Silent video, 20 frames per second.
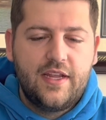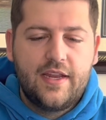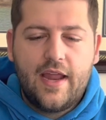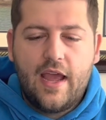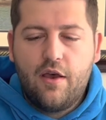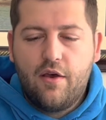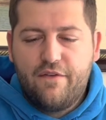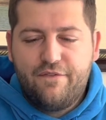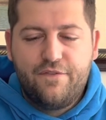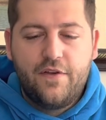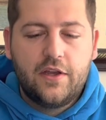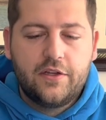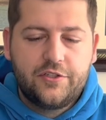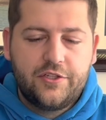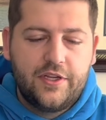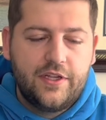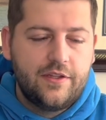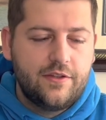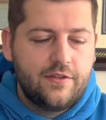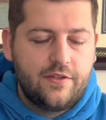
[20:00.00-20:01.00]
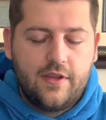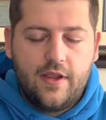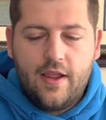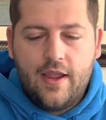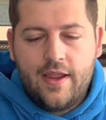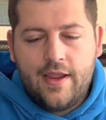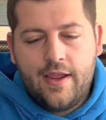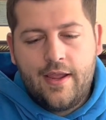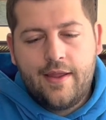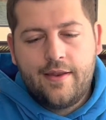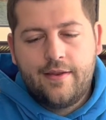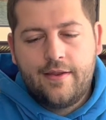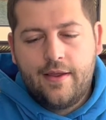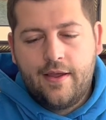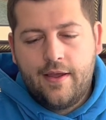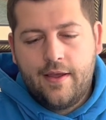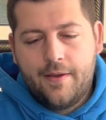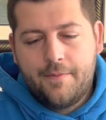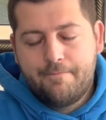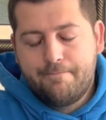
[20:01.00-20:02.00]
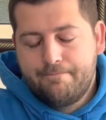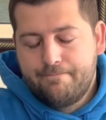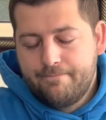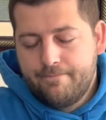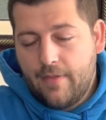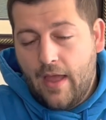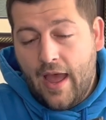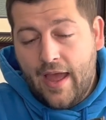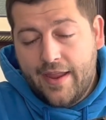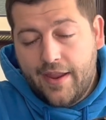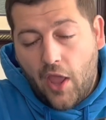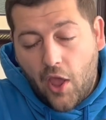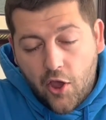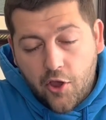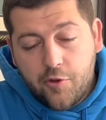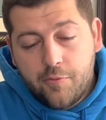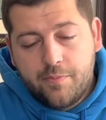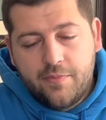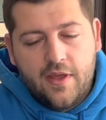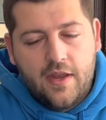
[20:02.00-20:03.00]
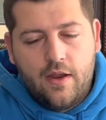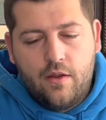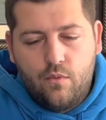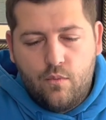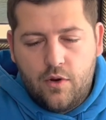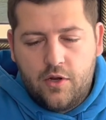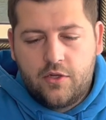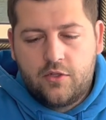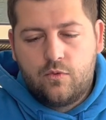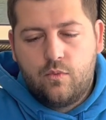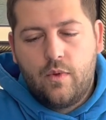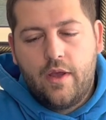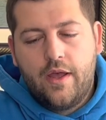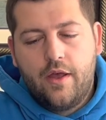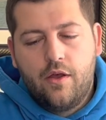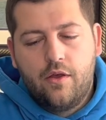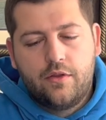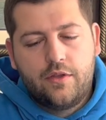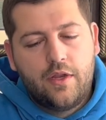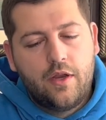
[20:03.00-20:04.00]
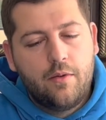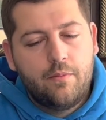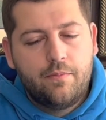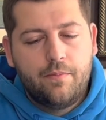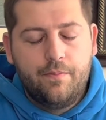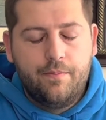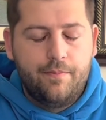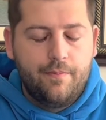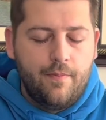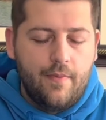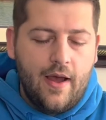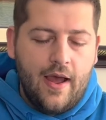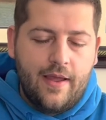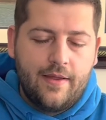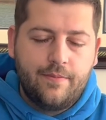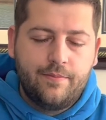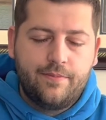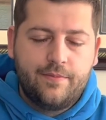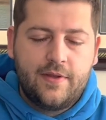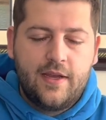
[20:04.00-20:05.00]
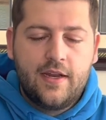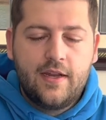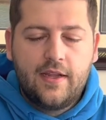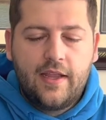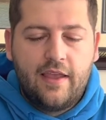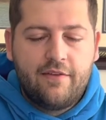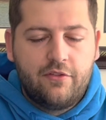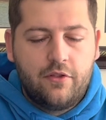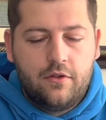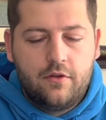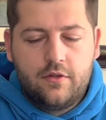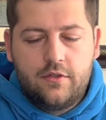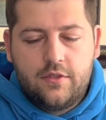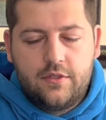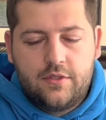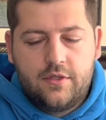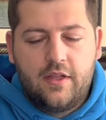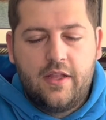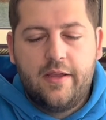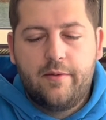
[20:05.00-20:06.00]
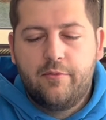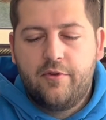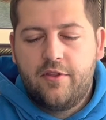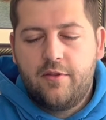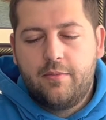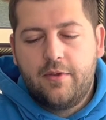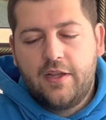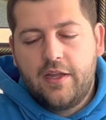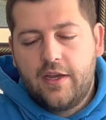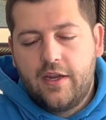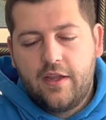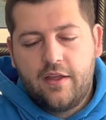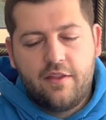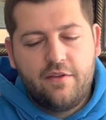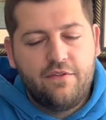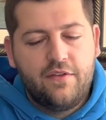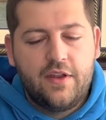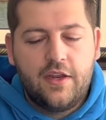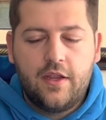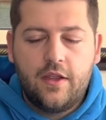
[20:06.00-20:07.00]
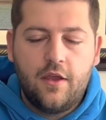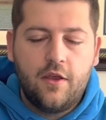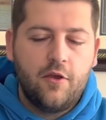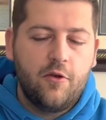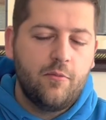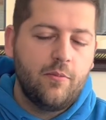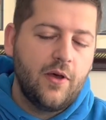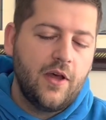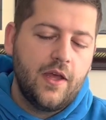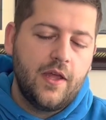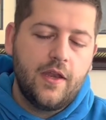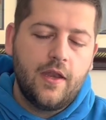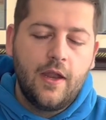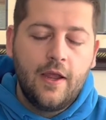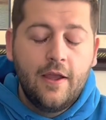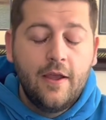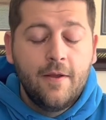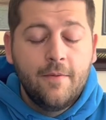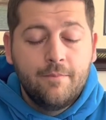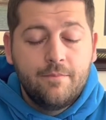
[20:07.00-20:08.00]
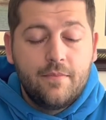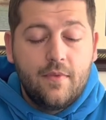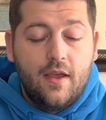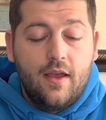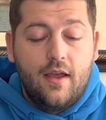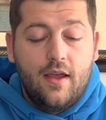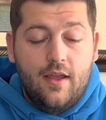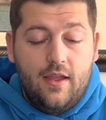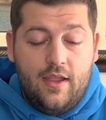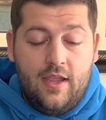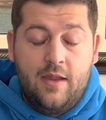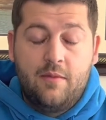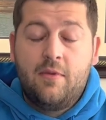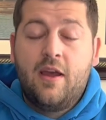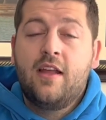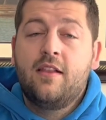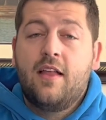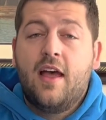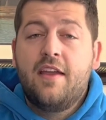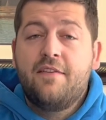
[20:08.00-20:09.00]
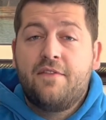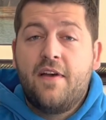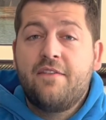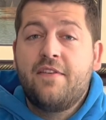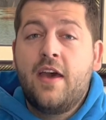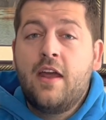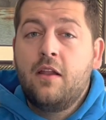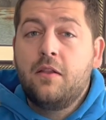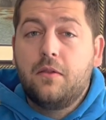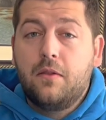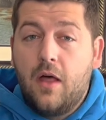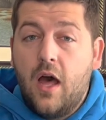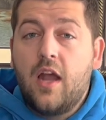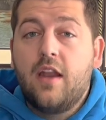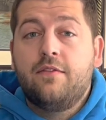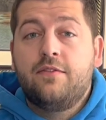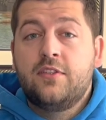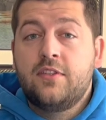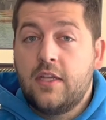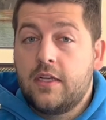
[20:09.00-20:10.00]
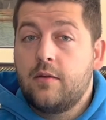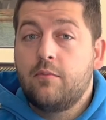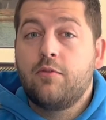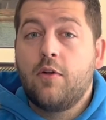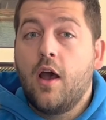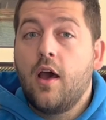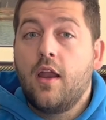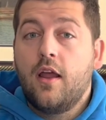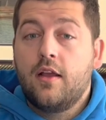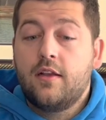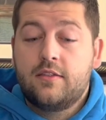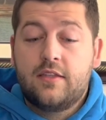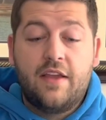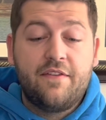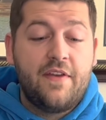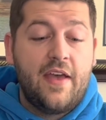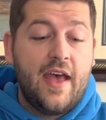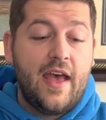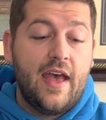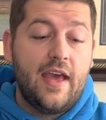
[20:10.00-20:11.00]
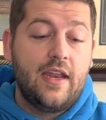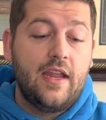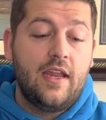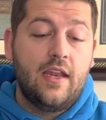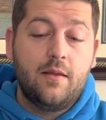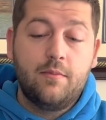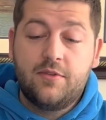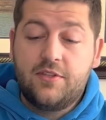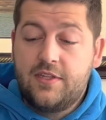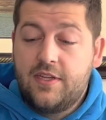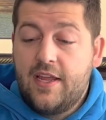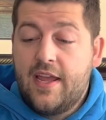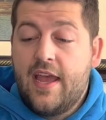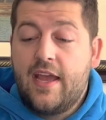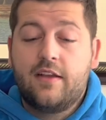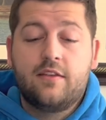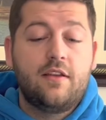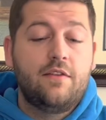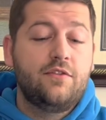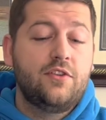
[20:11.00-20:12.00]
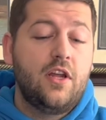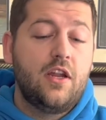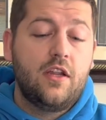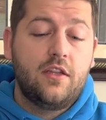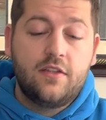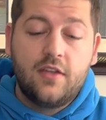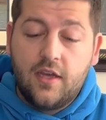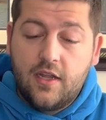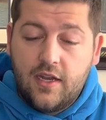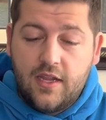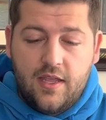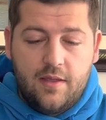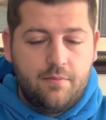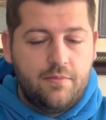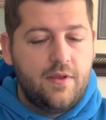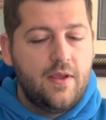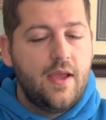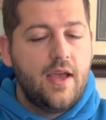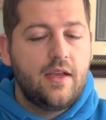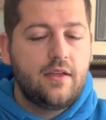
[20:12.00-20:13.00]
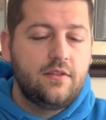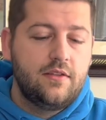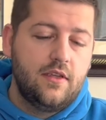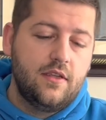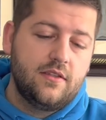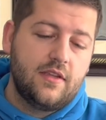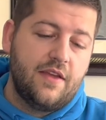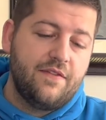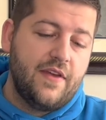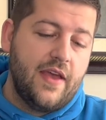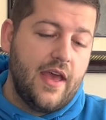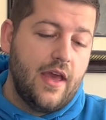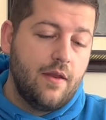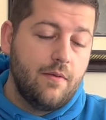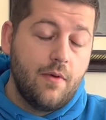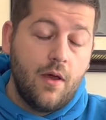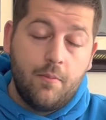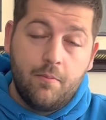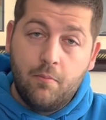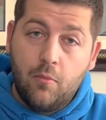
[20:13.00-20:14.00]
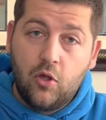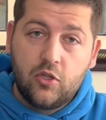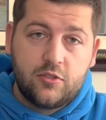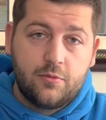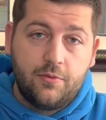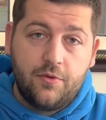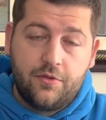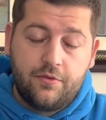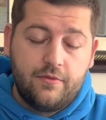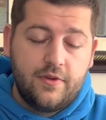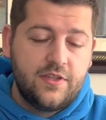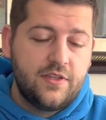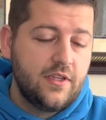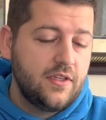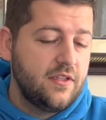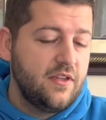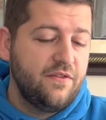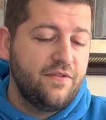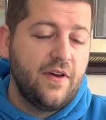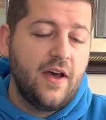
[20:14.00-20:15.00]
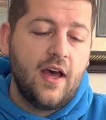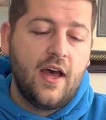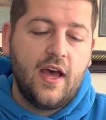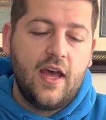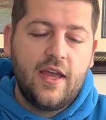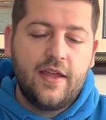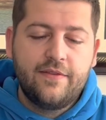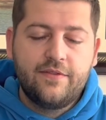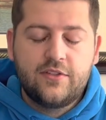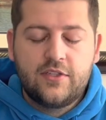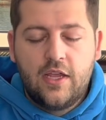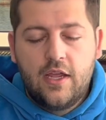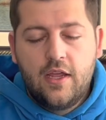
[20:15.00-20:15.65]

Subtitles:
how it functions, and I hope that it works well. You know, I kind of gave a little disclaimer in the beginning of the video, but in my life, I've had a lot of SIG products. I've had an MCX, I've shot a ton of MPXs, I've had multiple 365s,